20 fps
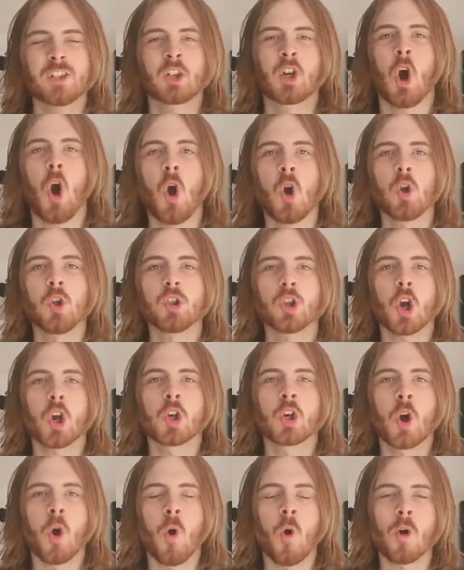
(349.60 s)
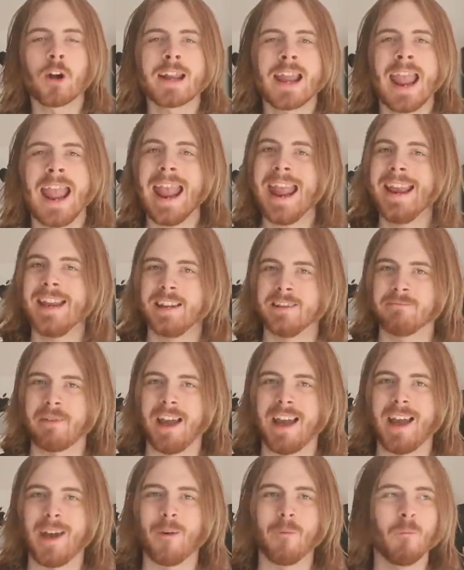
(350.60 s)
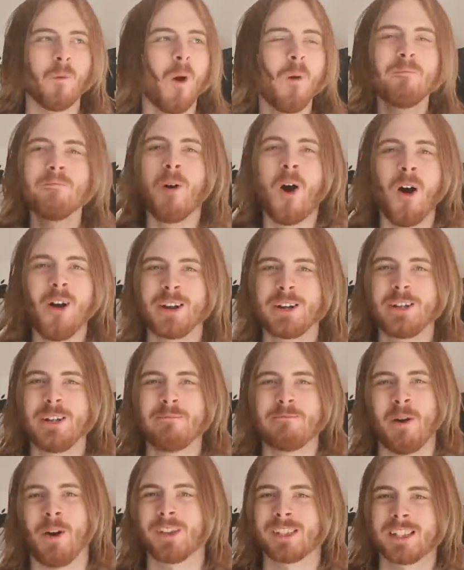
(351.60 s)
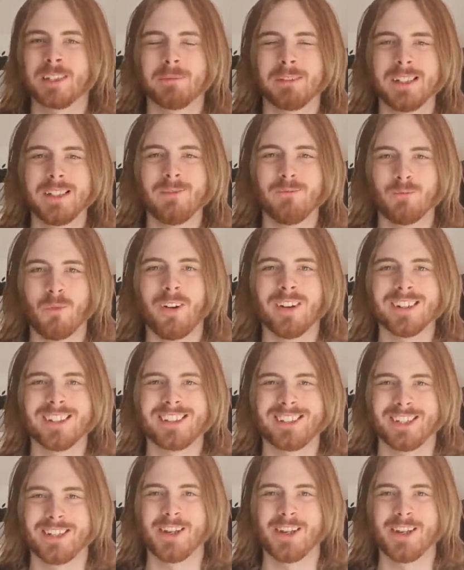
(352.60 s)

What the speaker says: called Cocaine Bear. What more could you possibly want to